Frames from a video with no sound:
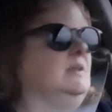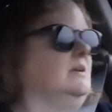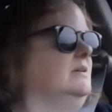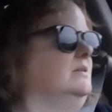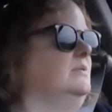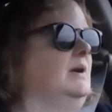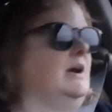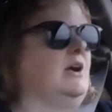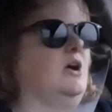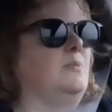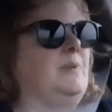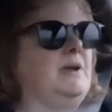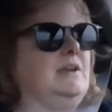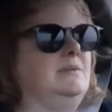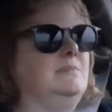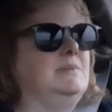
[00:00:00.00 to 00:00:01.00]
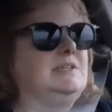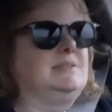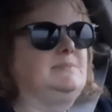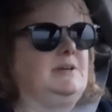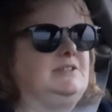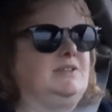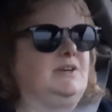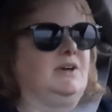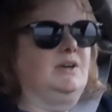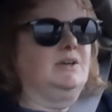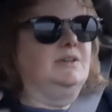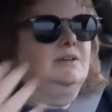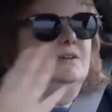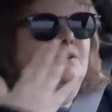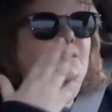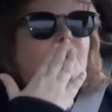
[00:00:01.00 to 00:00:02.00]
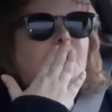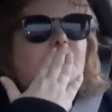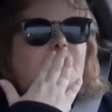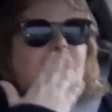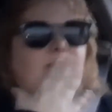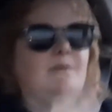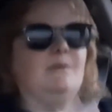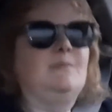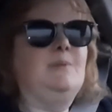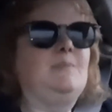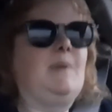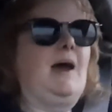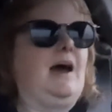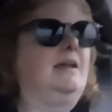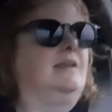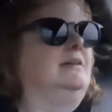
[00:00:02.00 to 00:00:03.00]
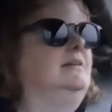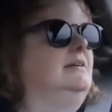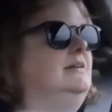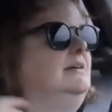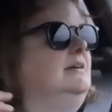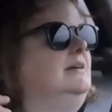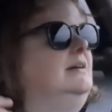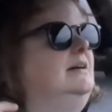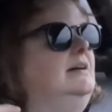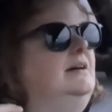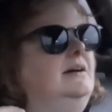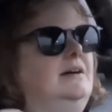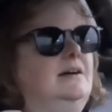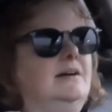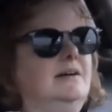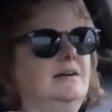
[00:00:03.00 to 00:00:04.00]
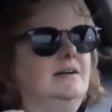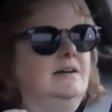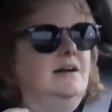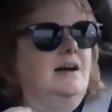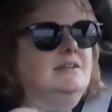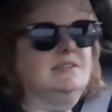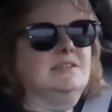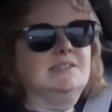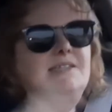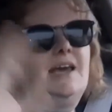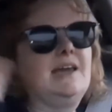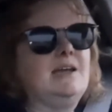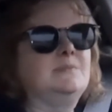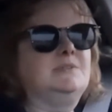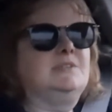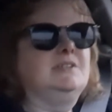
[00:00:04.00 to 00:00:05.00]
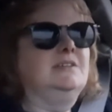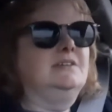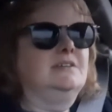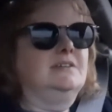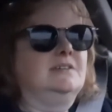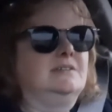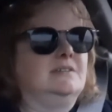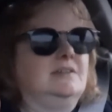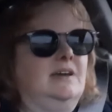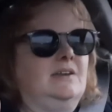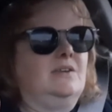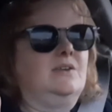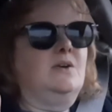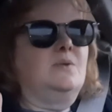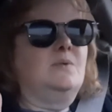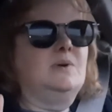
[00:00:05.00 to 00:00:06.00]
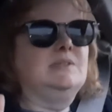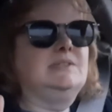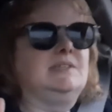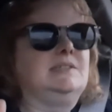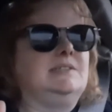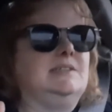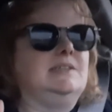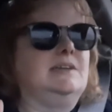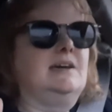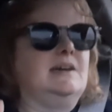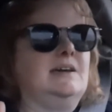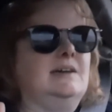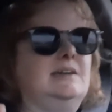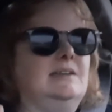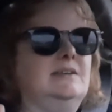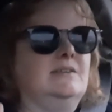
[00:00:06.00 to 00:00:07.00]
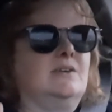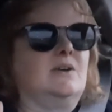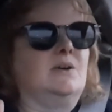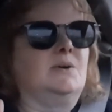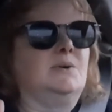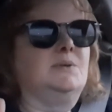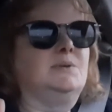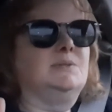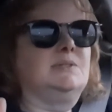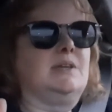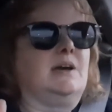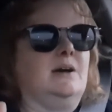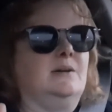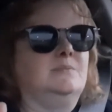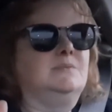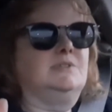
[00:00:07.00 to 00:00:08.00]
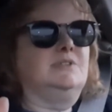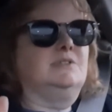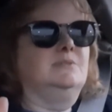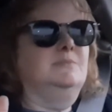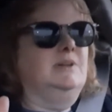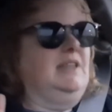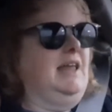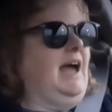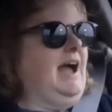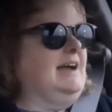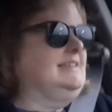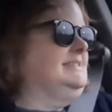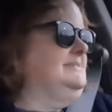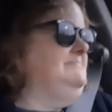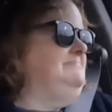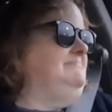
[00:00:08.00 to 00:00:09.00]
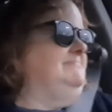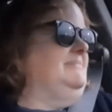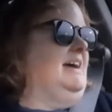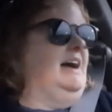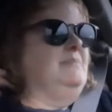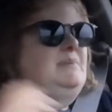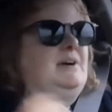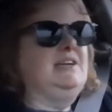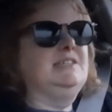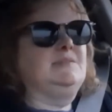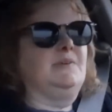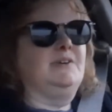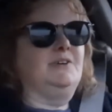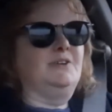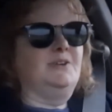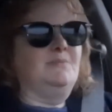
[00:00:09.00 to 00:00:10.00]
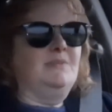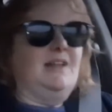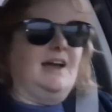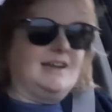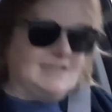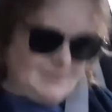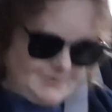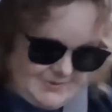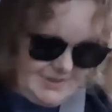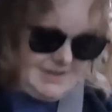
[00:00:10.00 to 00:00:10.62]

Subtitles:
Well, I hope I didn't miss my turn. Oh, that would be bad. I'll just head up to, I don't know, 169 goes up to Mille Lacs. I might as well go to Mille Lacs for the